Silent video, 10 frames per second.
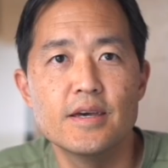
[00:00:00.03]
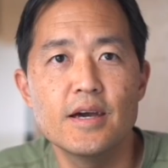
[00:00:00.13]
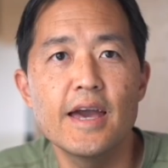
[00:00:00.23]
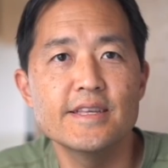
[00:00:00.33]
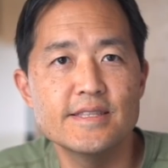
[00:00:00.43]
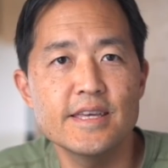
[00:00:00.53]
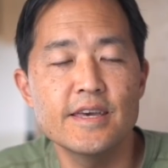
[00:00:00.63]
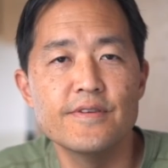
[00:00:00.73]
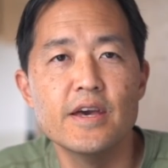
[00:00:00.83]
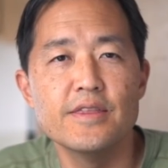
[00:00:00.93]
Hi, it's
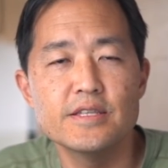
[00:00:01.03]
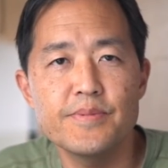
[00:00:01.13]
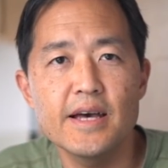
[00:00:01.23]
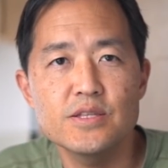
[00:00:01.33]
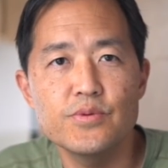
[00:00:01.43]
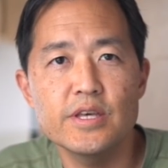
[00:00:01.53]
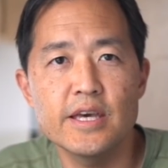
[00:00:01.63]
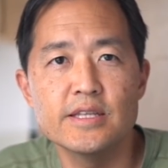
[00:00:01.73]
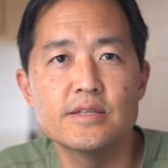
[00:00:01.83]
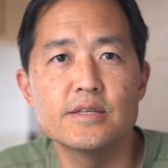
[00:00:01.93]
Dave. This past
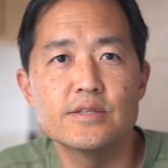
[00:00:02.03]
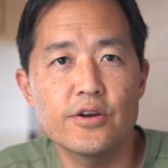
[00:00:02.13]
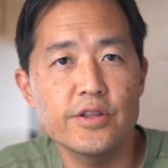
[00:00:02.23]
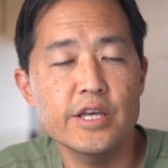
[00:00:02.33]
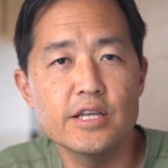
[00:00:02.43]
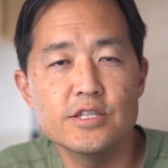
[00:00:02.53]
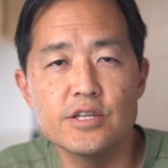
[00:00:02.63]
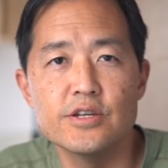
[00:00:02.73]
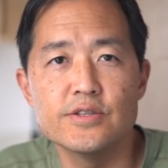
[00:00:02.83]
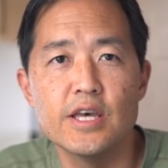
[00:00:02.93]
weekend, Starlink
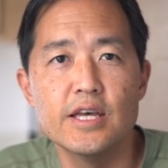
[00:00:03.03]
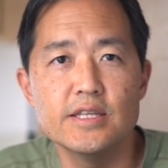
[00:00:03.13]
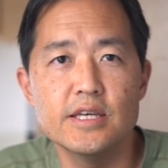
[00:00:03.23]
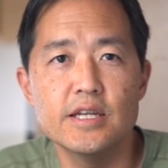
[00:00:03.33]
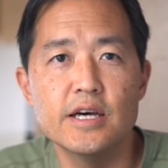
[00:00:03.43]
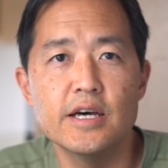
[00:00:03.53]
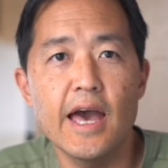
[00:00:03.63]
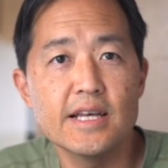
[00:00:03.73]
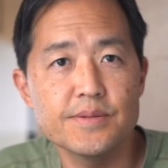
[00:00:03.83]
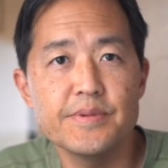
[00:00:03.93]
engineers did
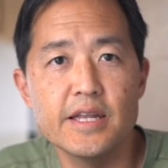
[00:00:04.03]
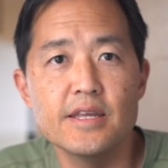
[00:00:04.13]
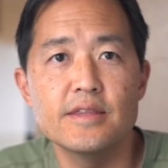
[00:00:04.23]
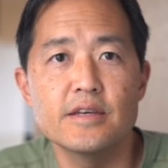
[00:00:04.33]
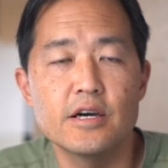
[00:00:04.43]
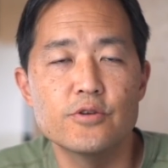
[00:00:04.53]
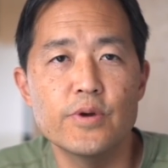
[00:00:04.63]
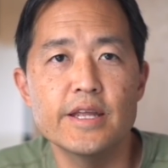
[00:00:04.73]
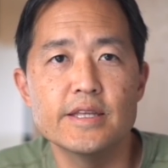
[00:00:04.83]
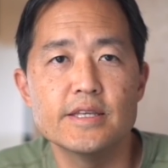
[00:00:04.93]
Ask Me Anything on
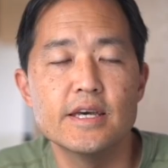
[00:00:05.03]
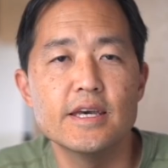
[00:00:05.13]
Reddit,